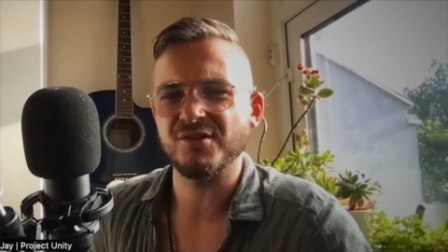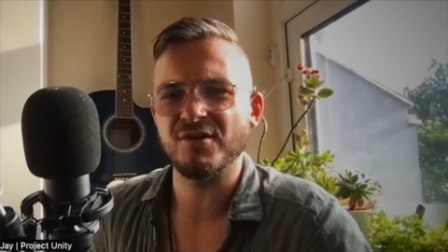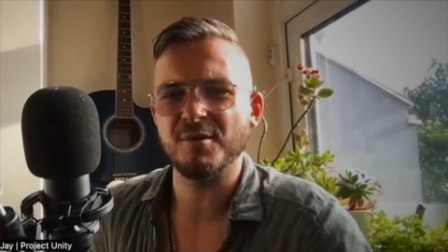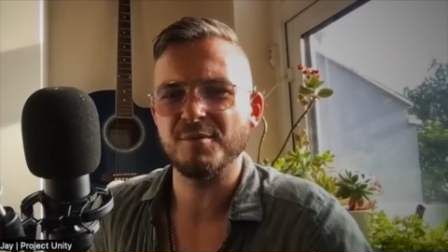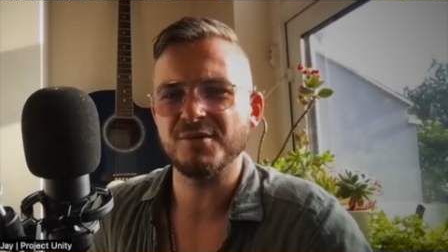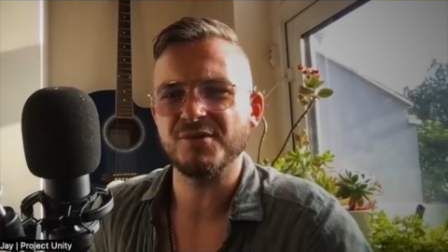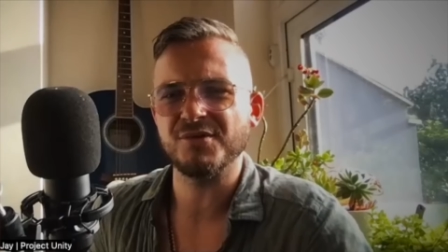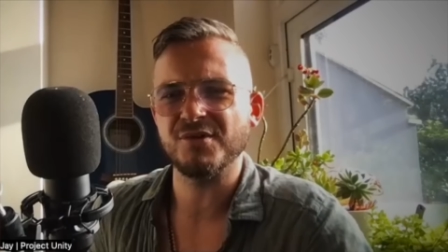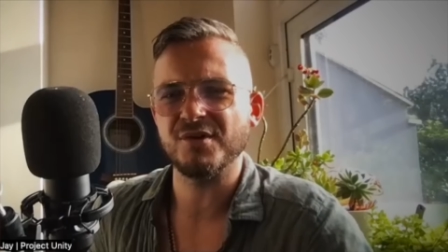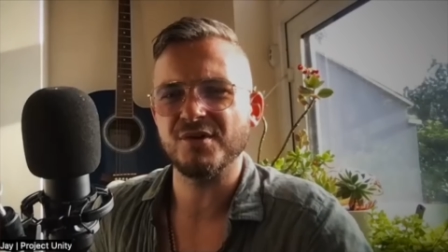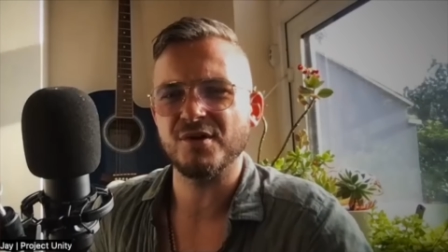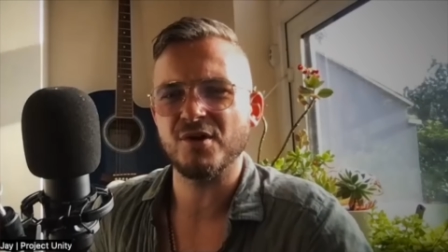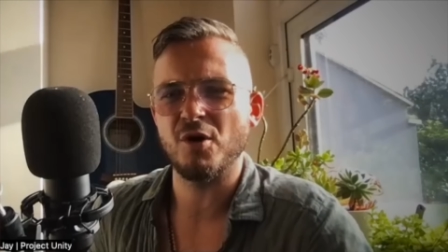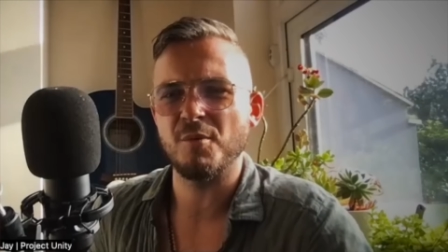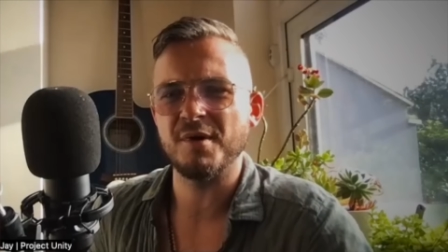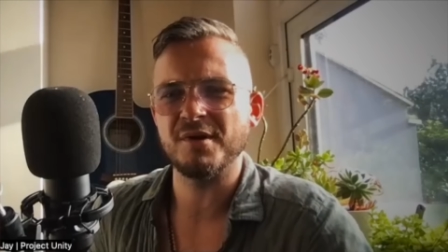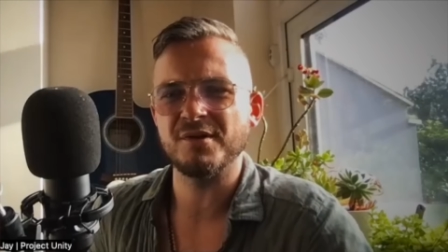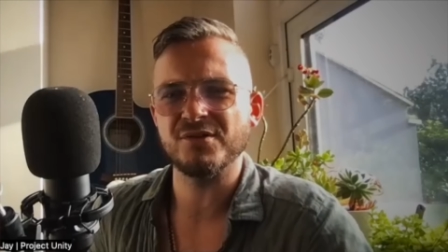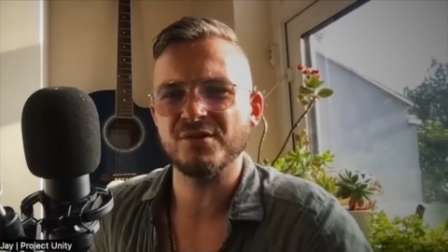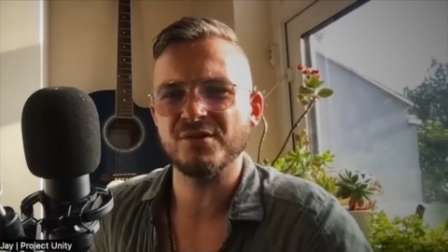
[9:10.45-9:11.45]
Are you able to
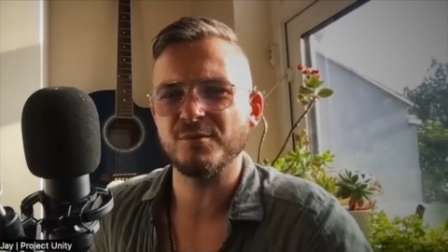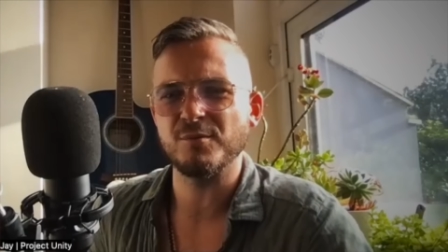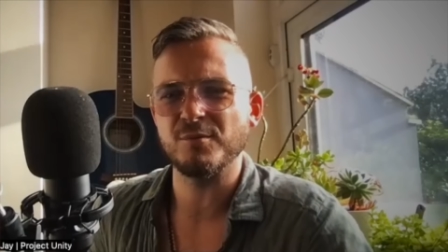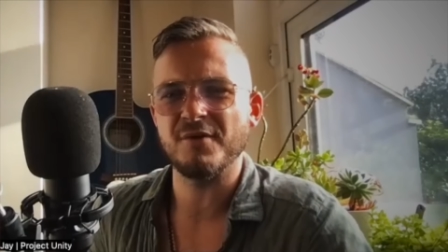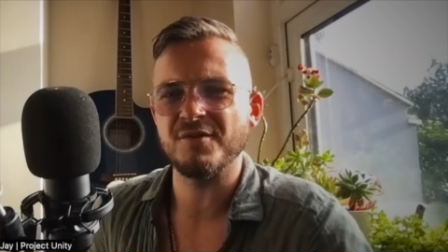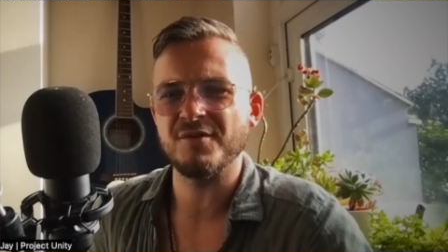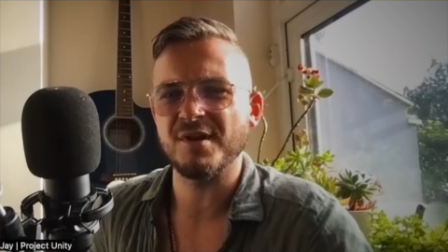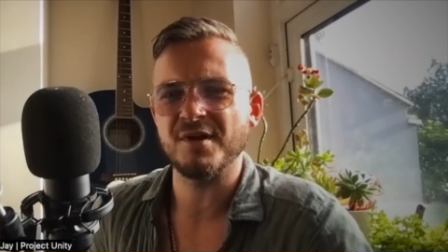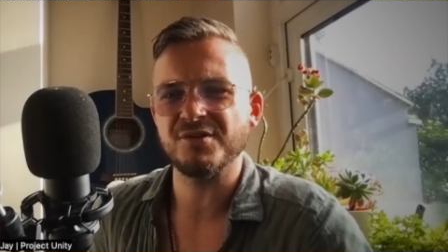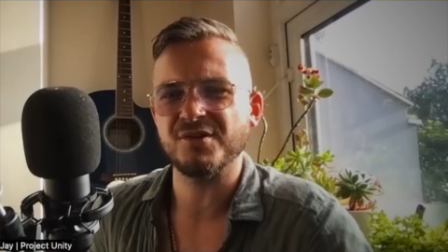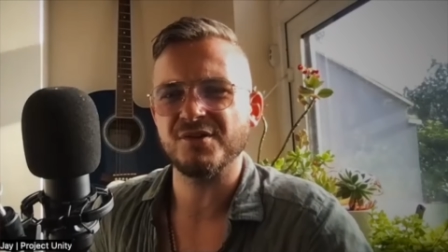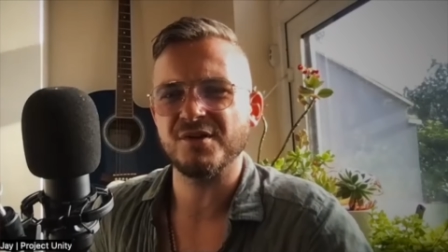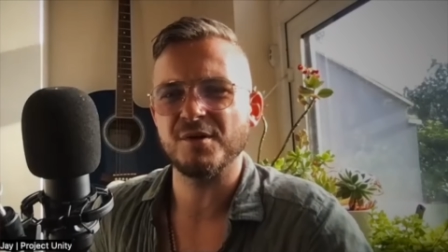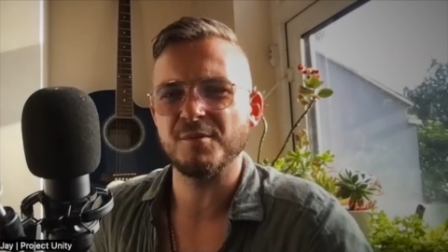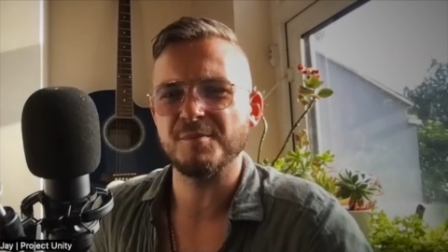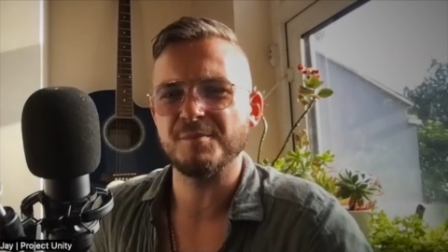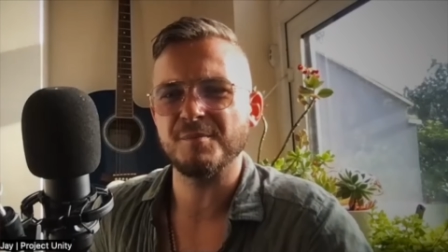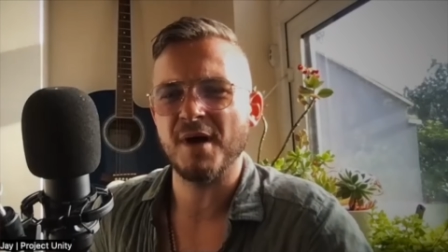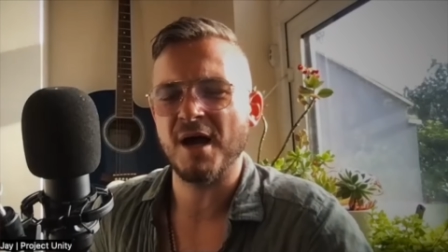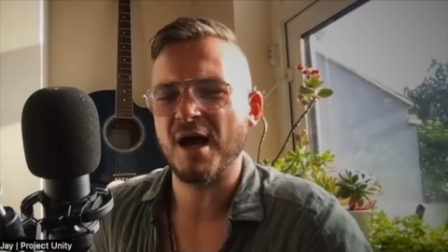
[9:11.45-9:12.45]
comment on whether that's going
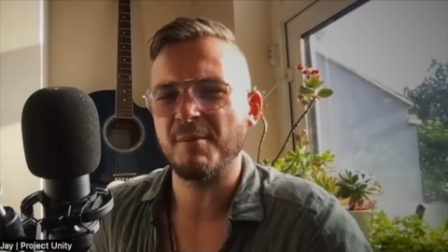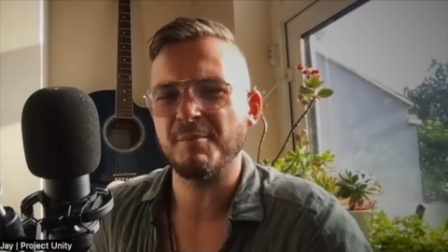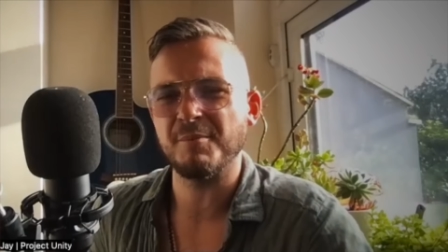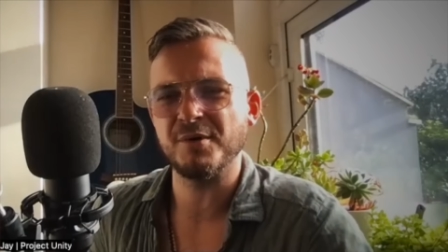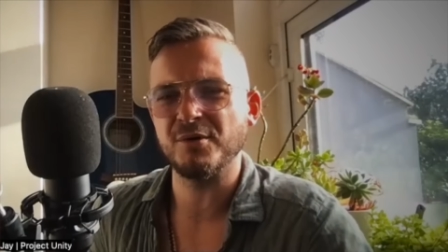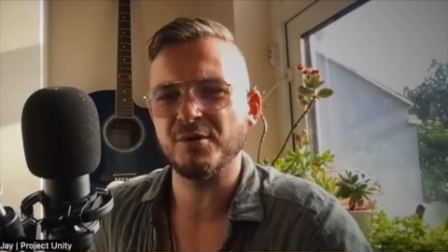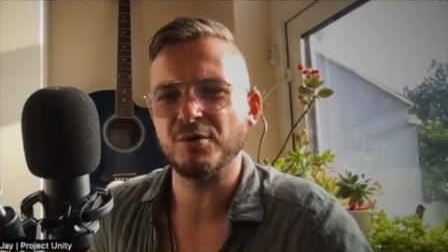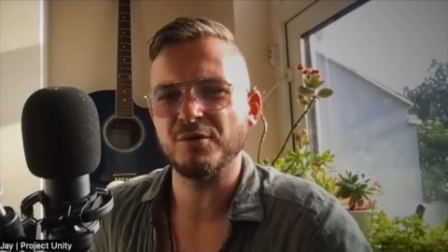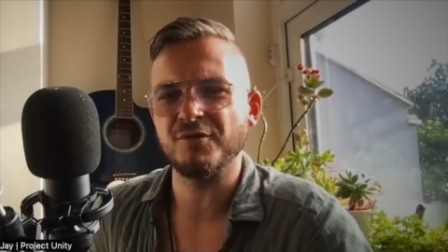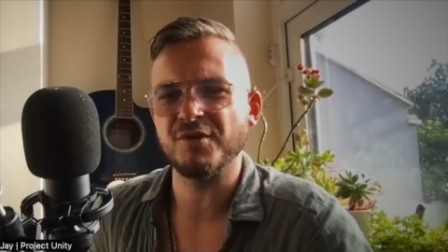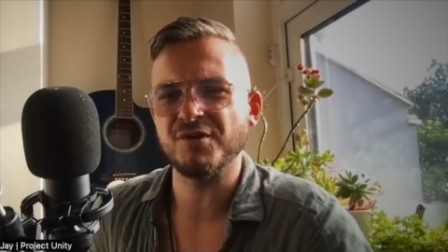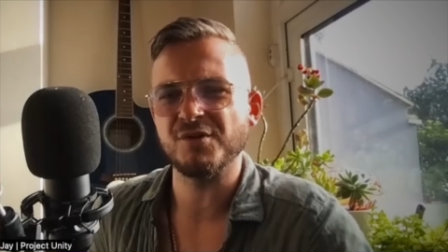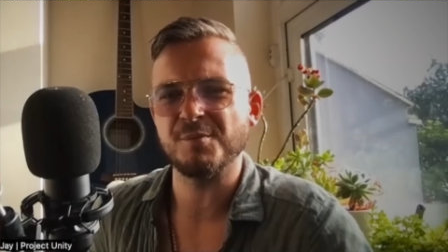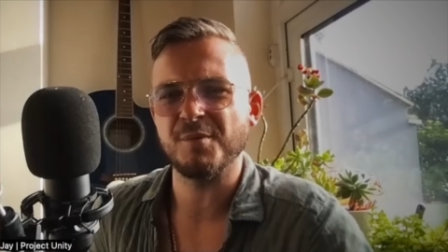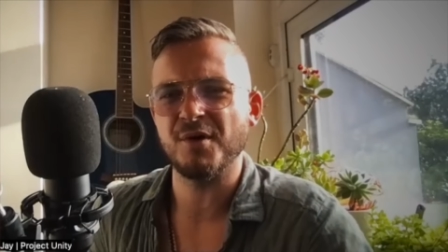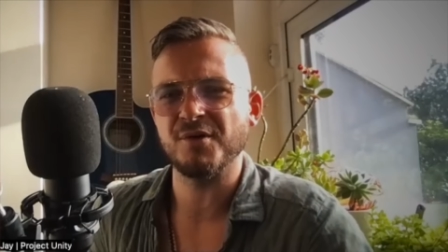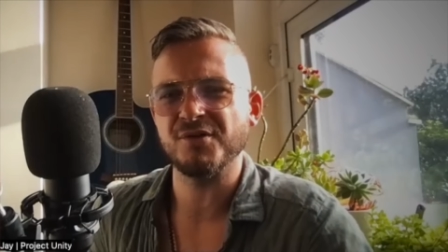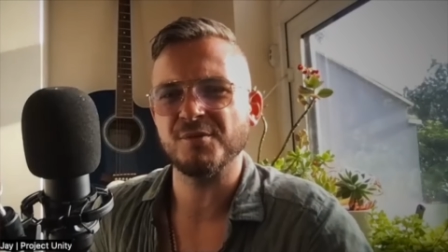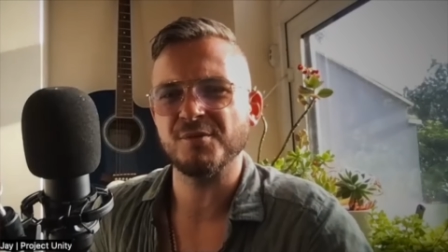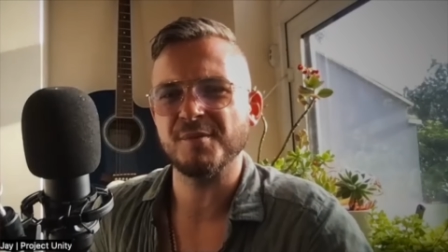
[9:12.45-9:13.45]
to happen or if it's a
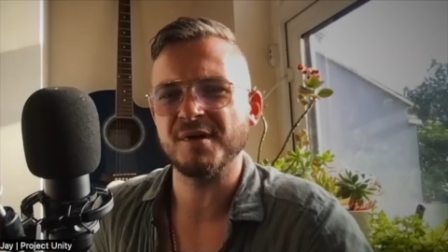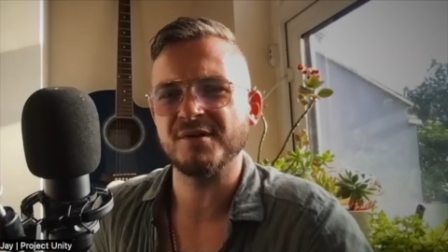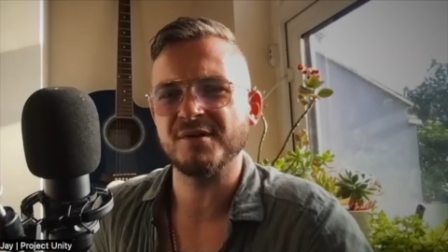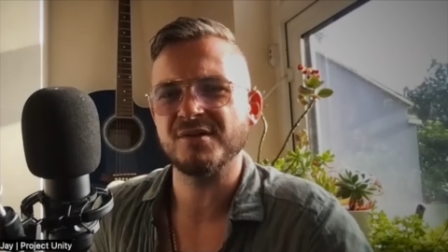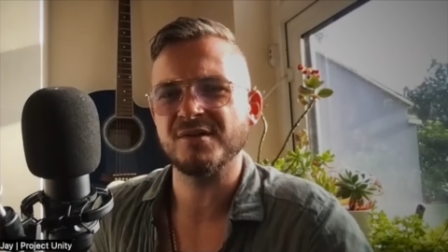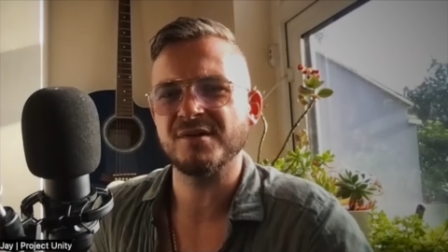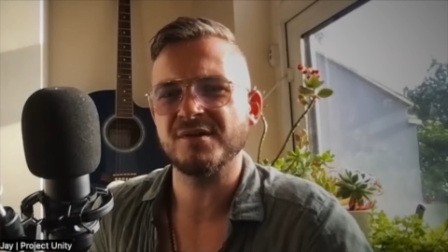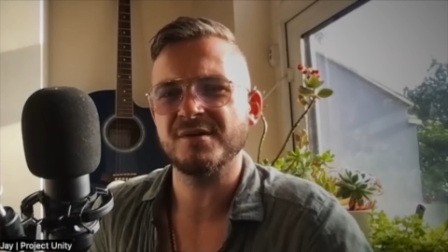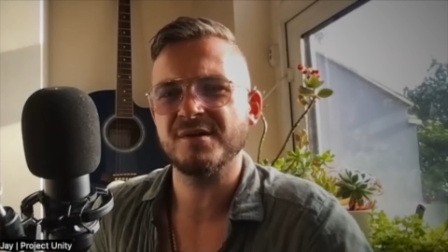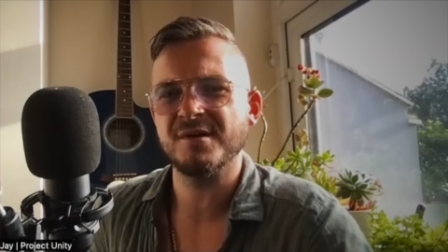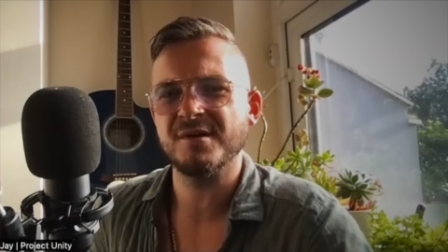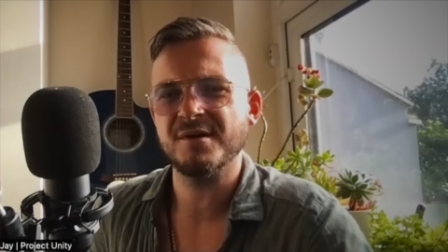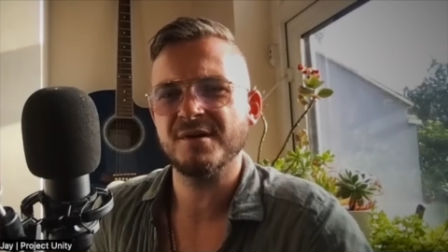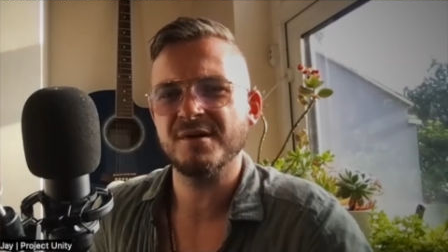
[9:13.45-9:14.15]
possibility?